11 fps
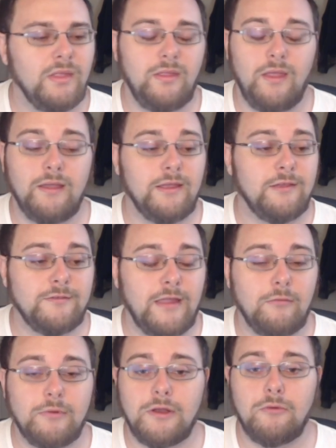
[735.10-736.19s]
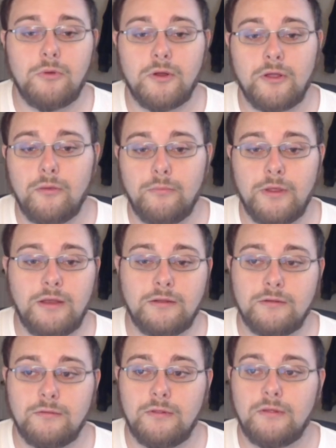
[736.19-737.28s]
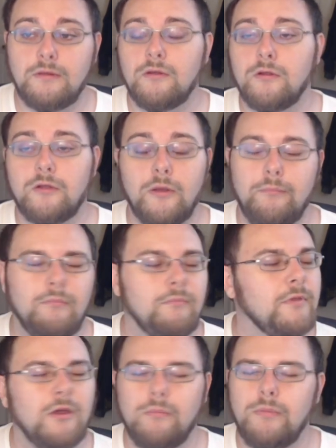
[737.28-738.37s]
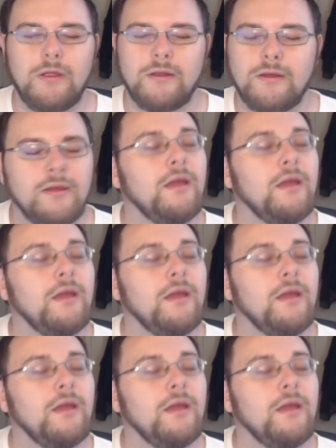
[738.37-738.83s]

I guess now we know where Kobeni... Or Kobeni...